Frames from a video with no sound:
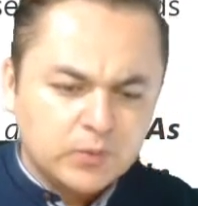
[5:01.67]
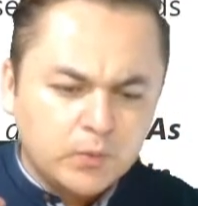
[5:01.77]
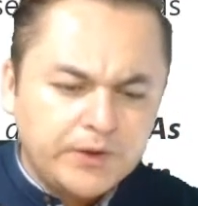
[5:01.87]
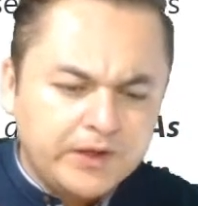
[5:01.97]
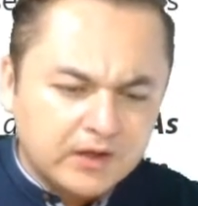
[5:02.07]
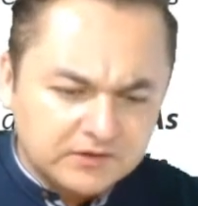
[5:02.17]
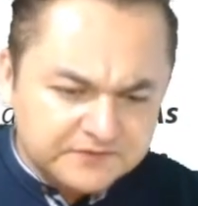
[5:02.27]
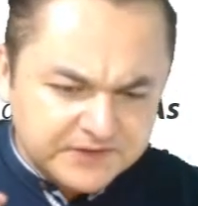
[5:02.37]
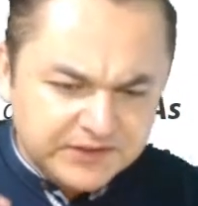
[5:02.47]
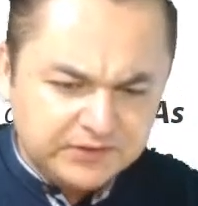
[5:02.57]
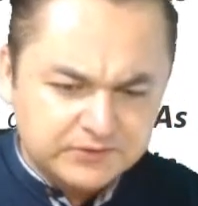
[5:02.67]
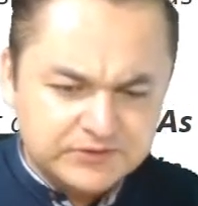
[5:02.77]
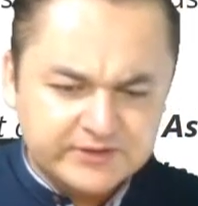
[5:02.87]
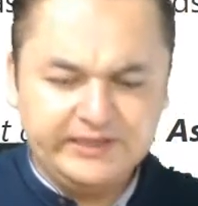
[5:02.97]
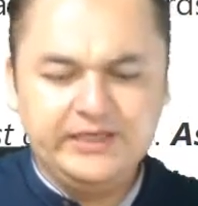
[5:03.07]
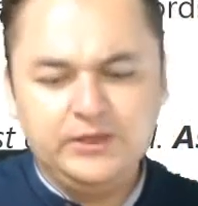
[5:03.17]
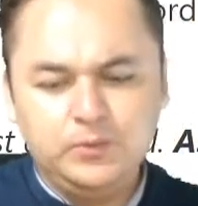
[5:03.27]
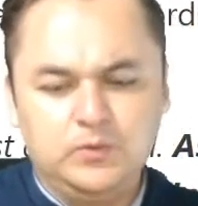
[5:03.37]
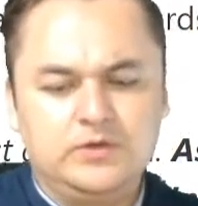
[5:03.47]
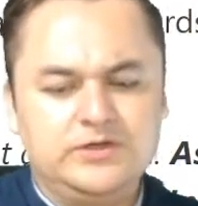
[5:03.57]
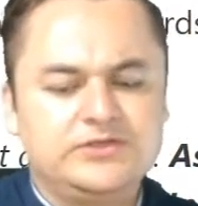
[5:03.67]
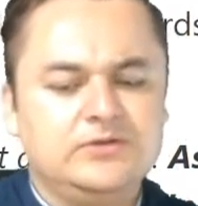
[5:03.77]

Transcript: we often use linking words